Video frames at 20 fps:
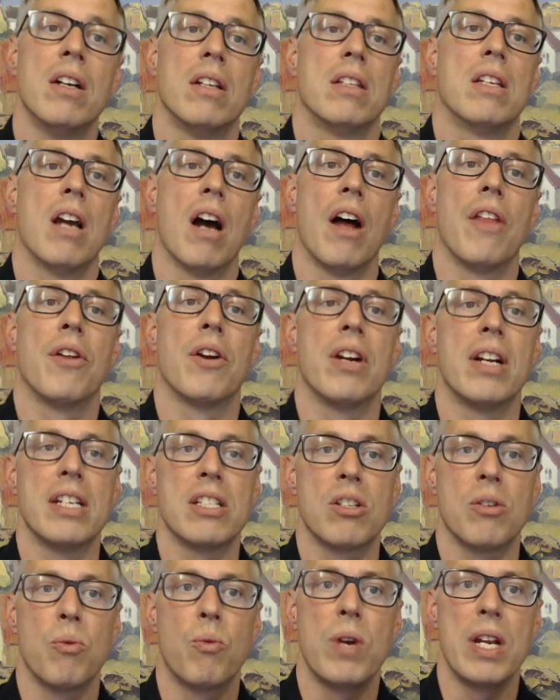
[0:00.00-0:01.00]
The other
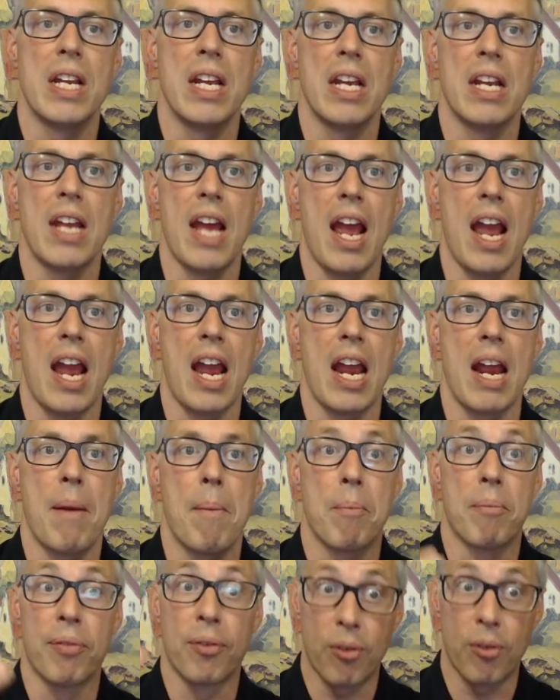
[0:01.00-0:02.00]
is we need a
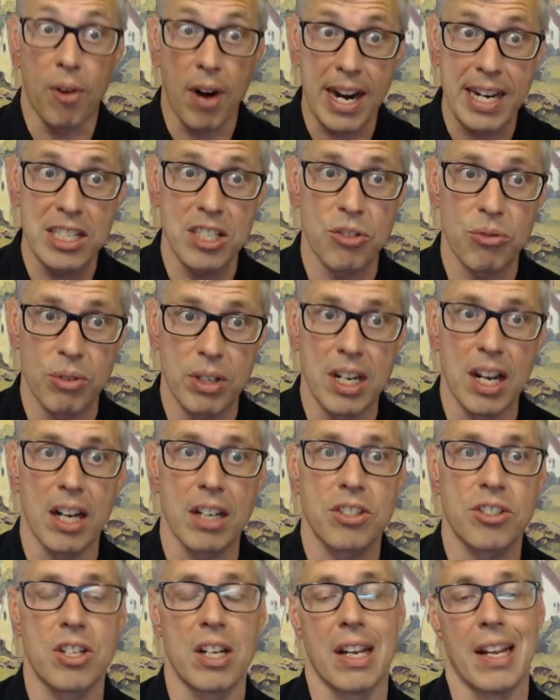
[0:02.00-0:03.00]
price
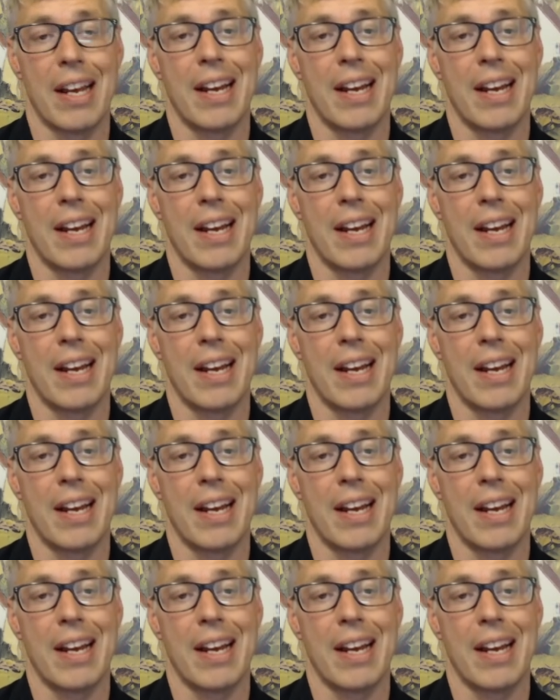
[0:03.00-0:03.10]
reduction,